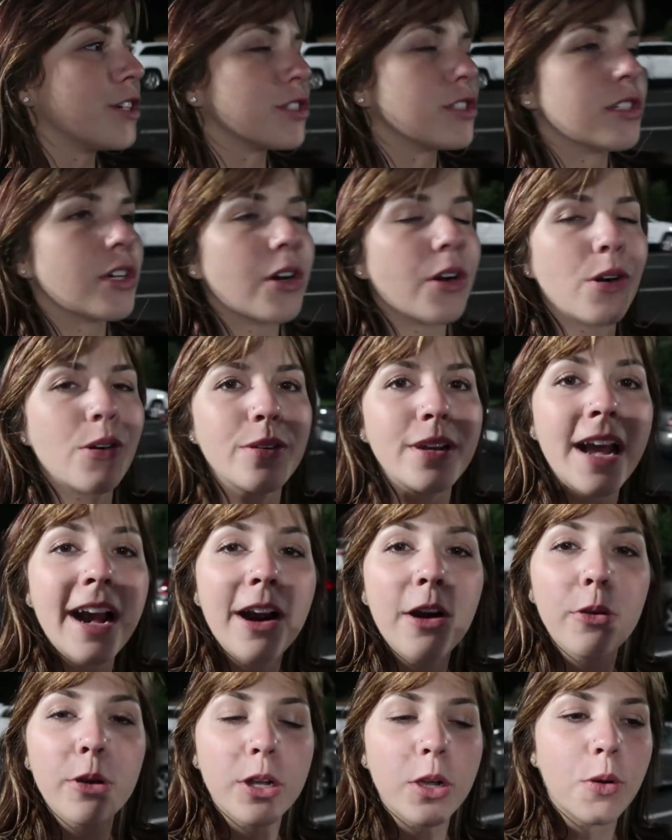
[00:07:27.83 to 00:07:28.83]
So
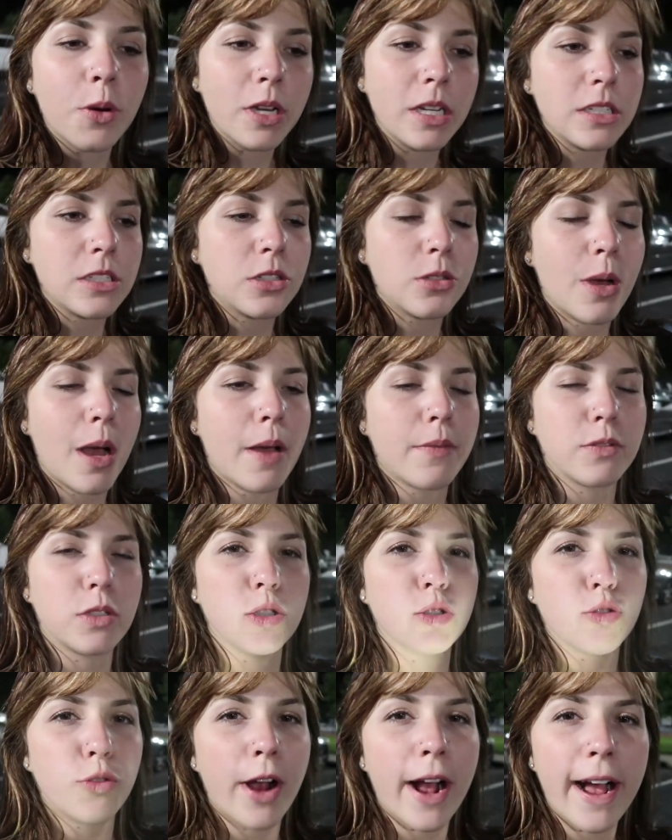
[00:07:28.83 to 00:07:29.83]
now we're going to have
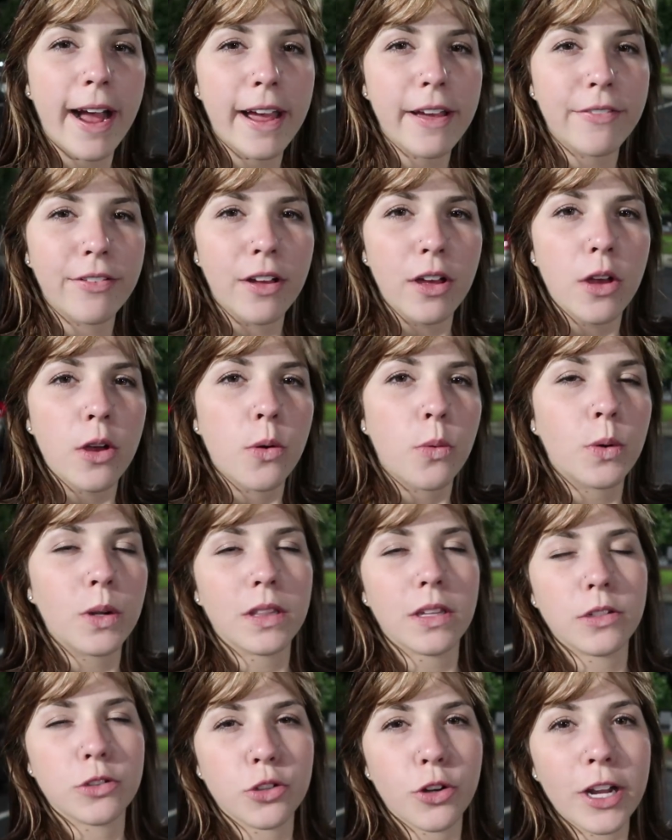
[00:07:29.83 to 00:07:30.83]
to drive
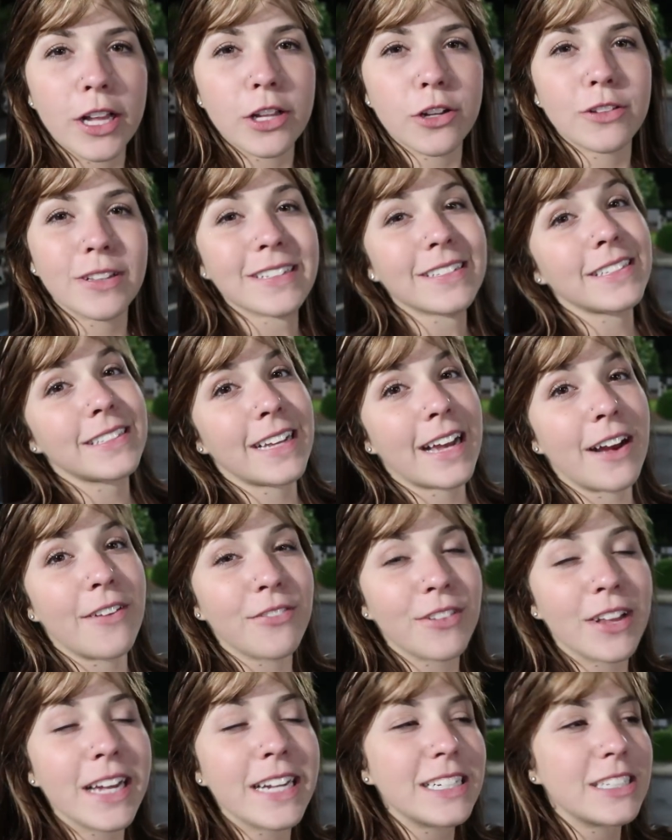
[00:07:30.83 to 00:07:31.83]
with a trailer that doesn't
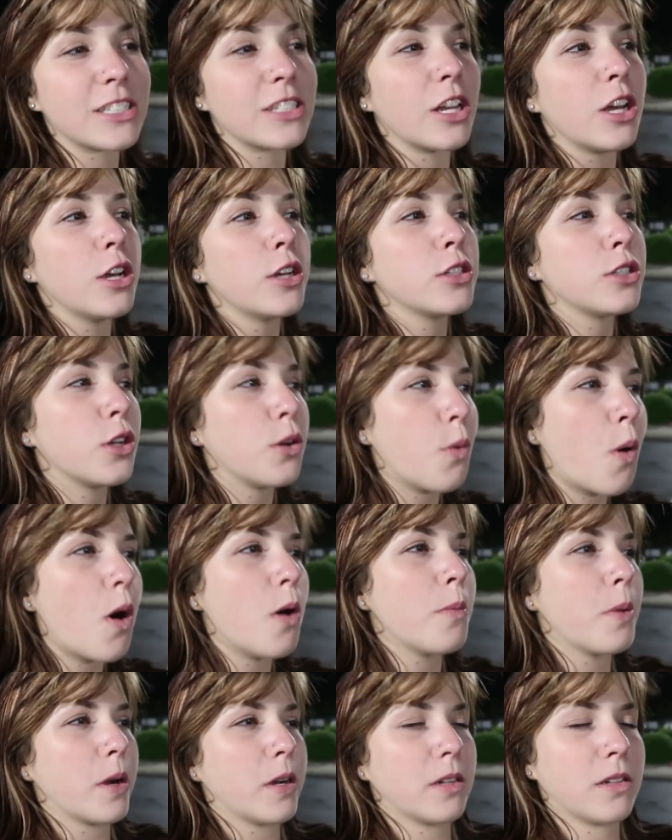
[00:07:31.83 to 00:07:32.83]
have lights to
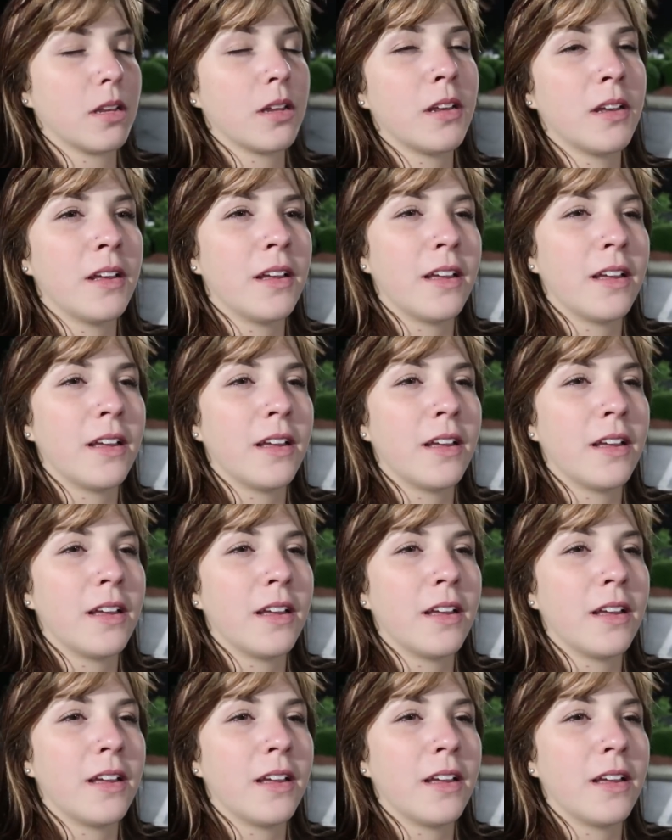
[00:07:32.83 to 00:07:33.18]
Walmart